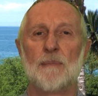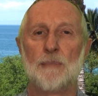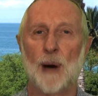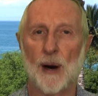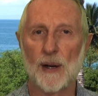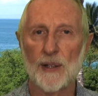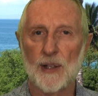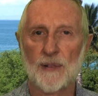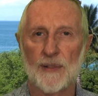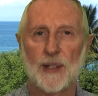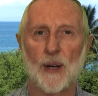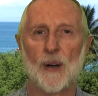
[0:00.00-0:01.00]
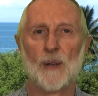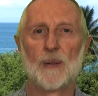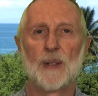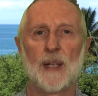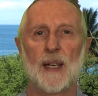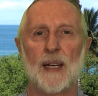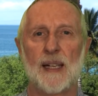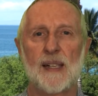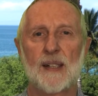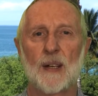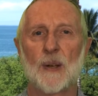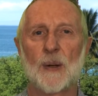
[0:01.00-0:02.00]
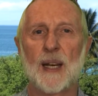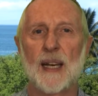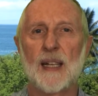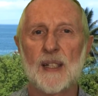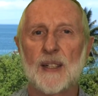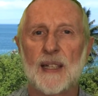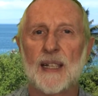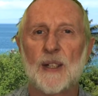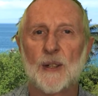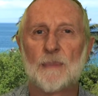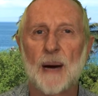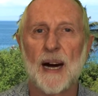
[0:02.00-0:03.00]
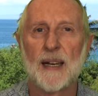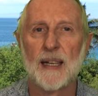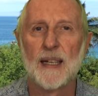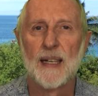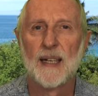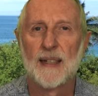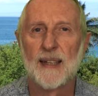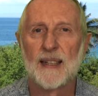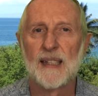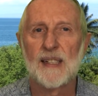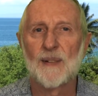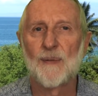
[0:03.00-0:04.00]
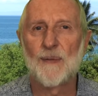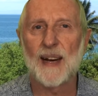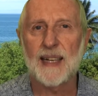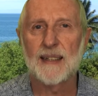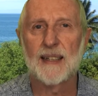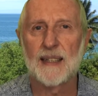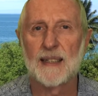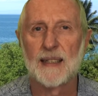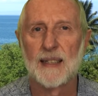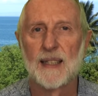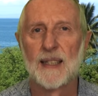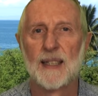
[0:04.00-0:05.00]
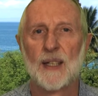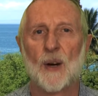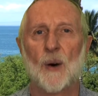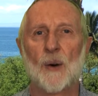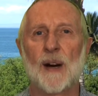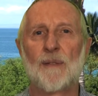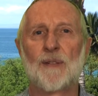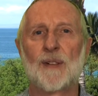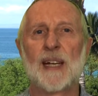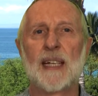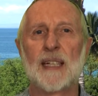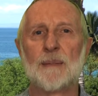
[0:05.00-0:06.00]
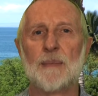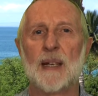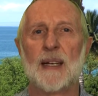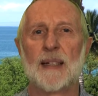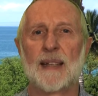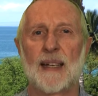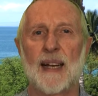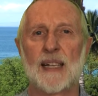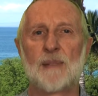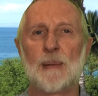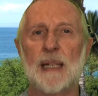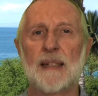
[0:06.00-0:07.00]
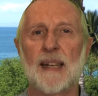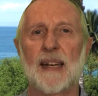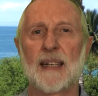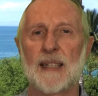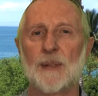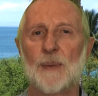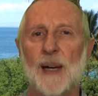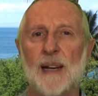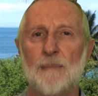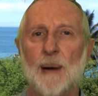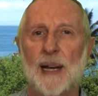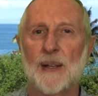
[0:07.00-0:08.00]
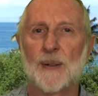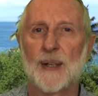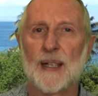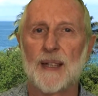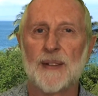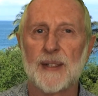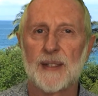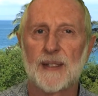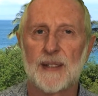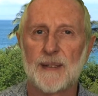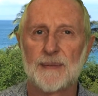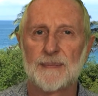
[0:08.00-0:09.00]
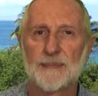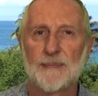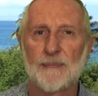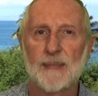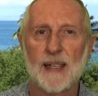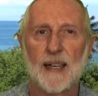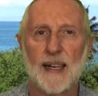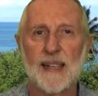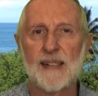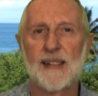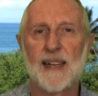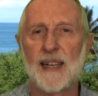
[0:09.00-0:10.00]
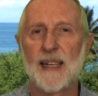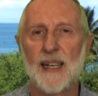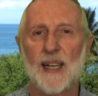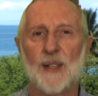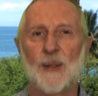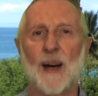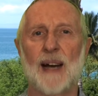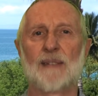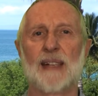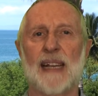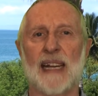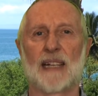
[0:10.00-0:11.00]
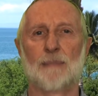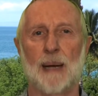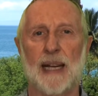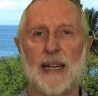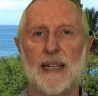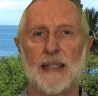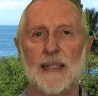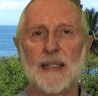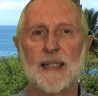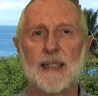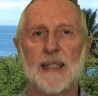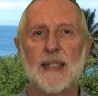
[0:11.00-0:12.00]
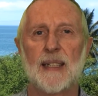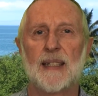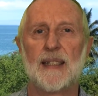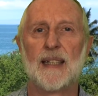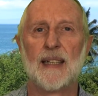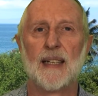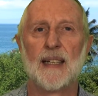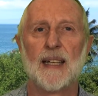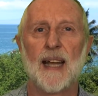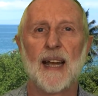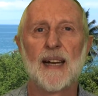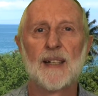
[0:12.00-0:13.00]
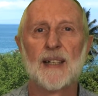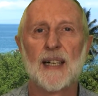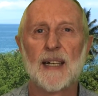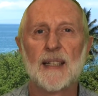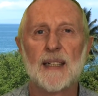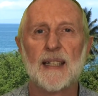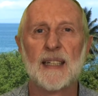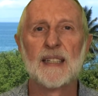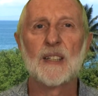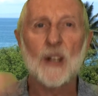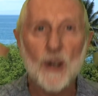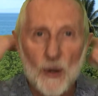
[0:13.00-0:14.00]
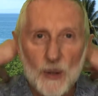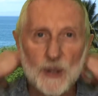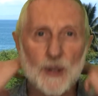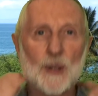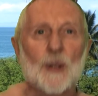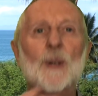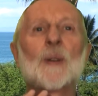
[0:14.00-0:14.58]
Part of the code is the location in your body that is affected, or a freedom that has been taken away by your illness. Let's say you have a neck pain. The area is close to your